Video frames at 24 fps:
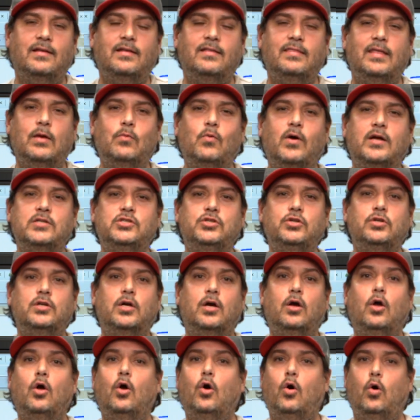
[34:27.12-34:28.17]
They want you to
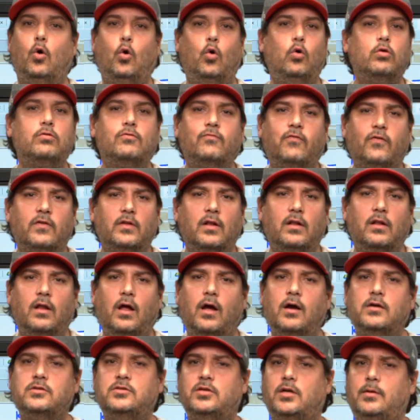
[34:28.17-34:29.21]
hold for the
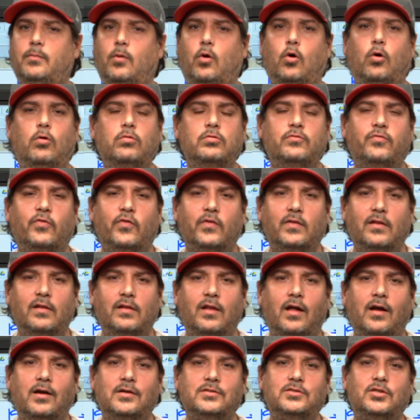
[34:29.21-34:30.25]
long term, hold for the
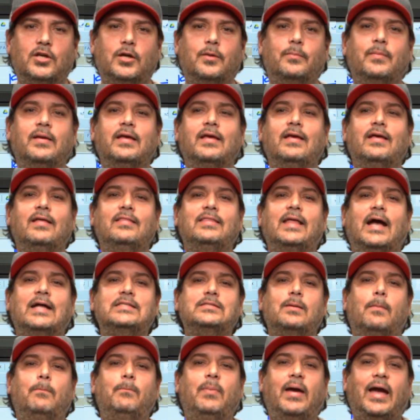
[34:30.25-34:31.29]
long term. That's
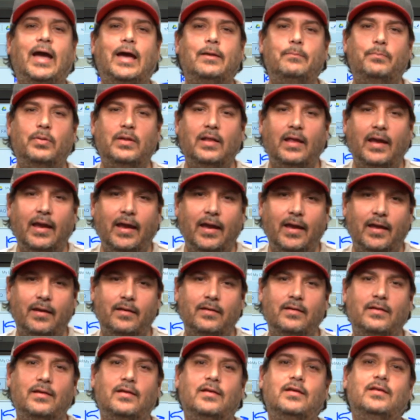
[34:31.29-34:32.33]
a bad plan.
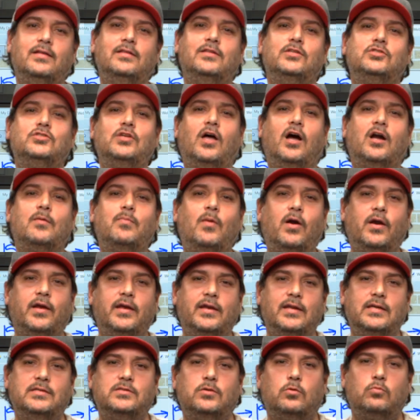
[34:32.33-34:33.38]
The stock market
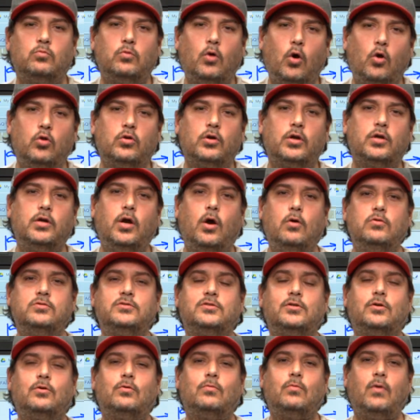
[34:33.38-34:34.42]
is a roller
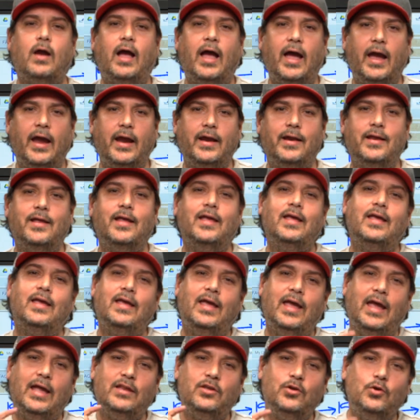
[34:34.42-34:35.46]
coaster ride,
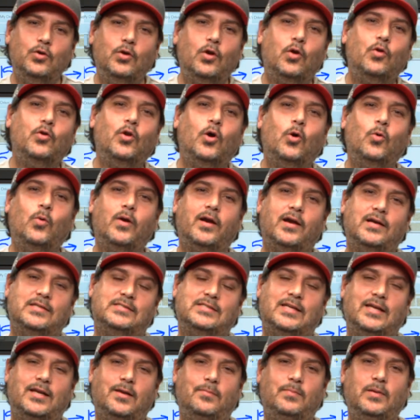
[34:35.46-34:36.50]
and you don't know where it's
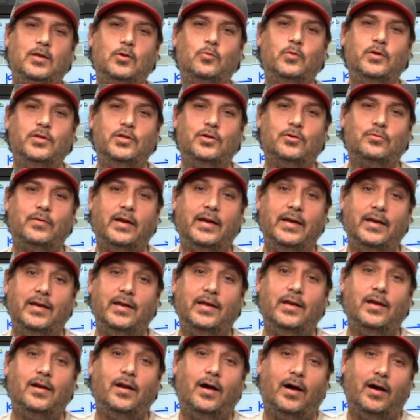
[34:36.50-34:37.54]
going to be when you're ready to
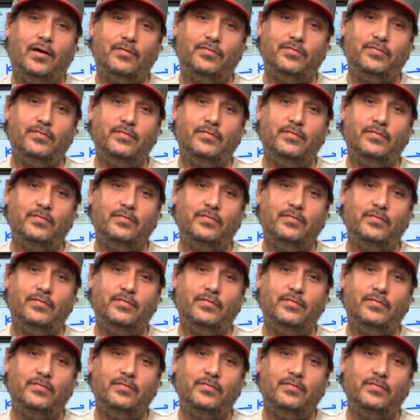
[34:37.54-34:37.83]
get off.